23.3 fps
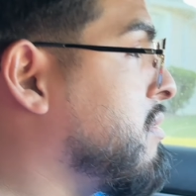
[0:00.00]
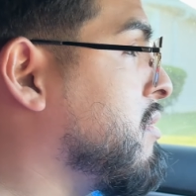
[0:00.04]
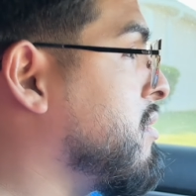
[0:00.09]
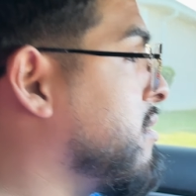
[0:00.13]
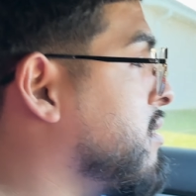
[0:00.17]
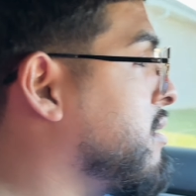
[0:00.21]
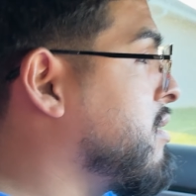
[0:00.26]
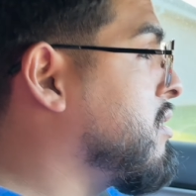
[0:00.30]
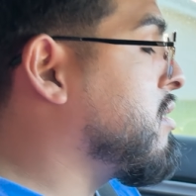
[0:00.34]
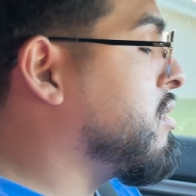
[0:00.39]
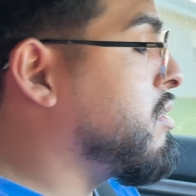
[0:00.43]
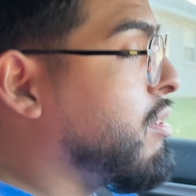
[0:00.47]
Oh.
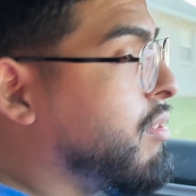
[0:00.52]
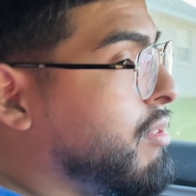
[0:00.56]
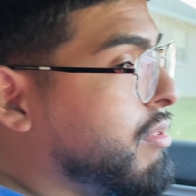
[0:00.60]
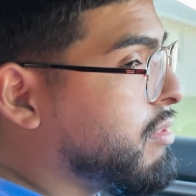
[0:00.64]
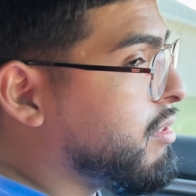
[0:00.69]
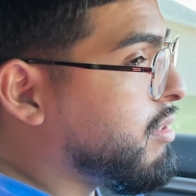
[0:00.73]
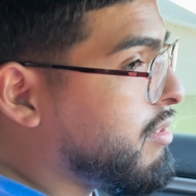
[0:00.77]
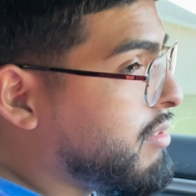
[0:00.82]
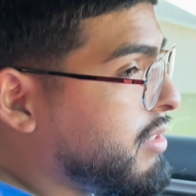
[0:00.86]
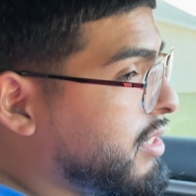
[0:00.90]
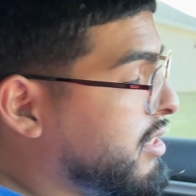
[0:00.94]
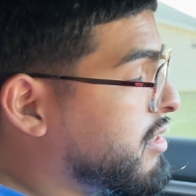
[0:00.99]
Don't
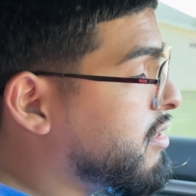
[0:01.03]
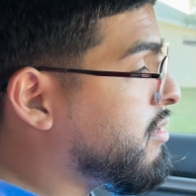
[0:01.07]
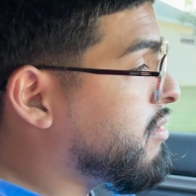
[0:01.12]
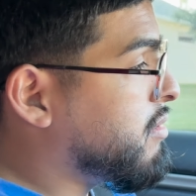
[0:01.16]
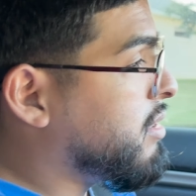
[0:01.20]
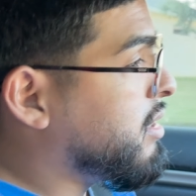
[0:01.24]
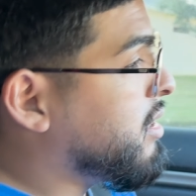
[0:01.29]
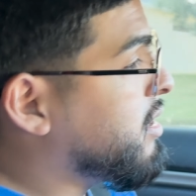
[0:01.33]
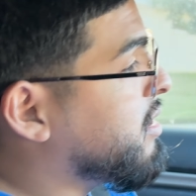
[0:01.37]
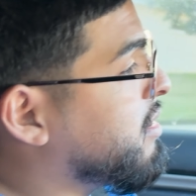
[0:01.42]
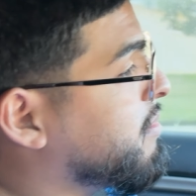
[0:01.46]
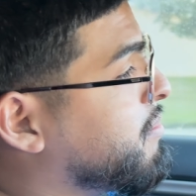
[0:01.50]
go
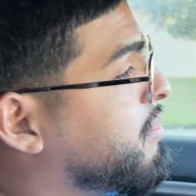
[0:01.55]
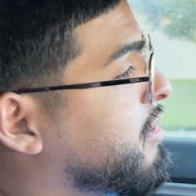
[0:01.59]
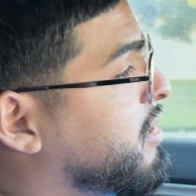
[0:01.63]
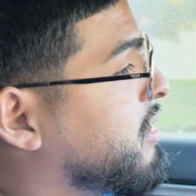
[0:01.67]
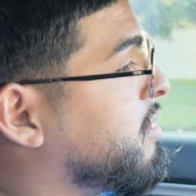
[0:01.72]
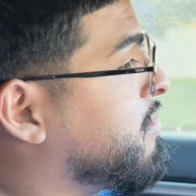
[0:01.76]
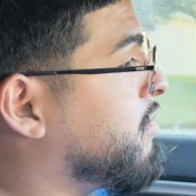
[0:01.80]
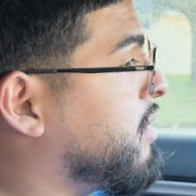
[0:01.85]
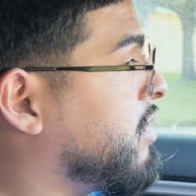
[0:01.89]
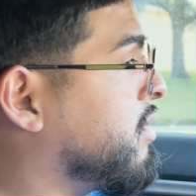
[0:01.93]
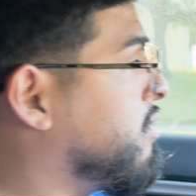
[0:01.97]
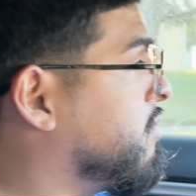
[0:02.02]
HOA, but
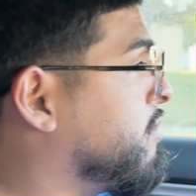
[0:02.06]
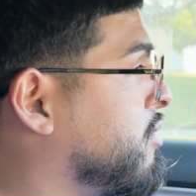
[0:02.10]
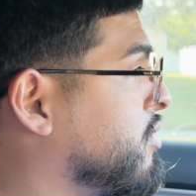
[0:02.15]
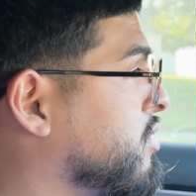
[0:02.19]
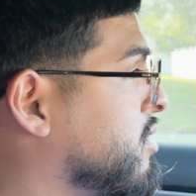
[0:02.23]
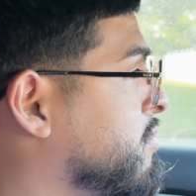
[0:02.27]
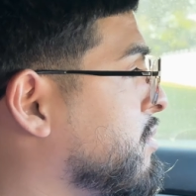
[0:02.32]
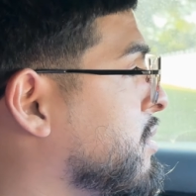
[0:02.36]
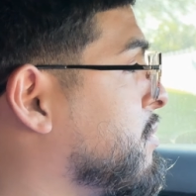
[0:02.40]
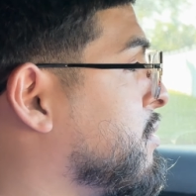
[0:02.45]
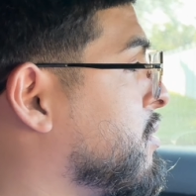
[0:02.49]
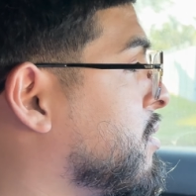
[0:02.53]
I know
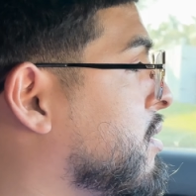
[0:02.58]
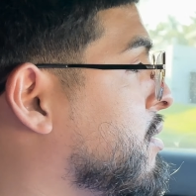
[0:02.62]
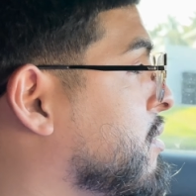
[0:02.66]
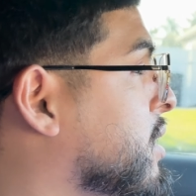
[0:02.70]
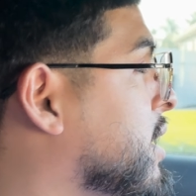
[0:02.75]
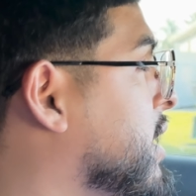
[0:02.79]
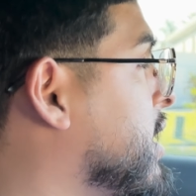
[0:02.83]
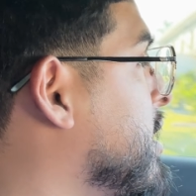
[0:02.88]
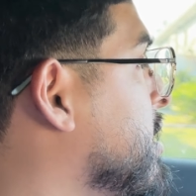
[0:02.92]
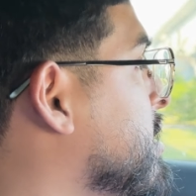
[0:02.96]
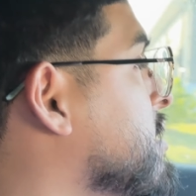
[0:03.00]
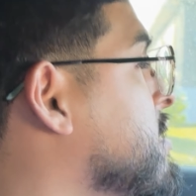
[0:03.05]
most people know
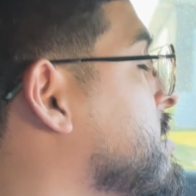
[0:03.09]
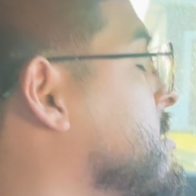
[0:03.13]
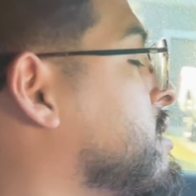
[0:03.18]
that.